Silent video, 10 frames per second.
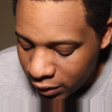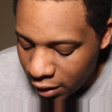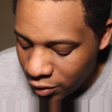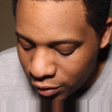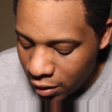
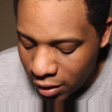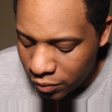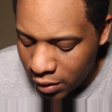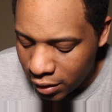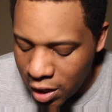There's
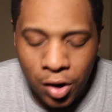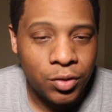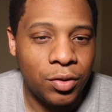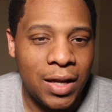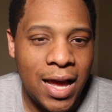a
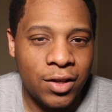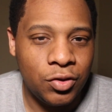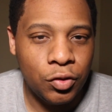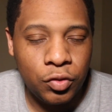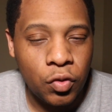character that has
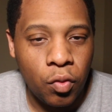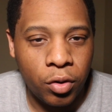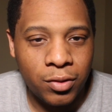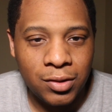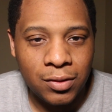two
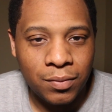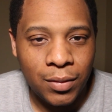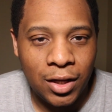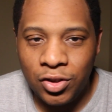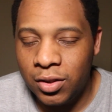swords,
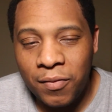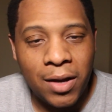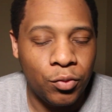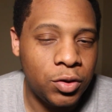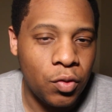and she's
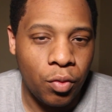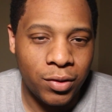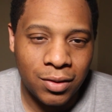fighting with swords.